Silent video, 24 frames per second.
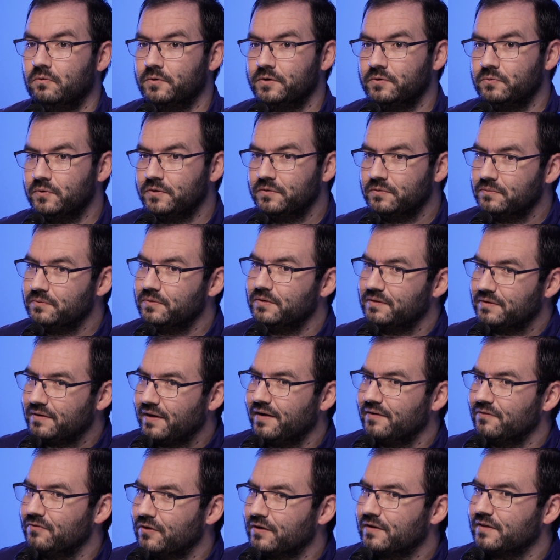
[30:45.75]
We
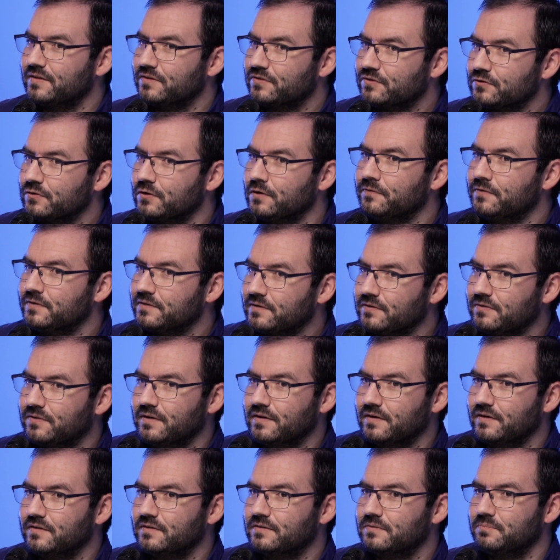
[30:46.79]
kind of look at the surface of
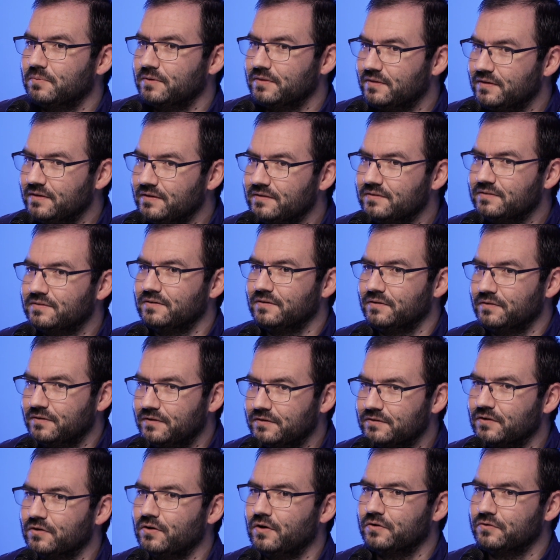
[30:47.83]
things, but these are
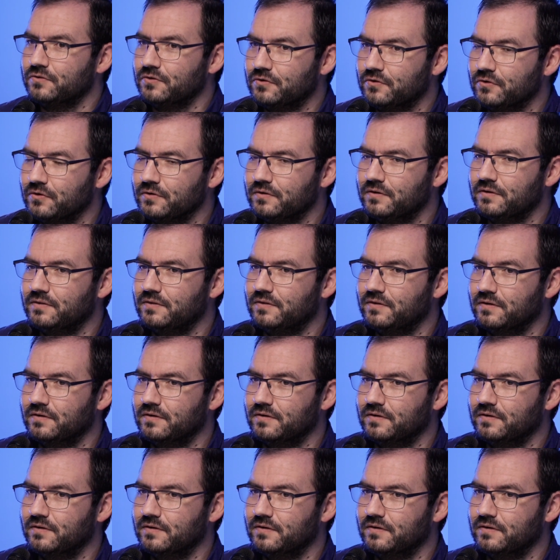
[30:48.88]
undergirding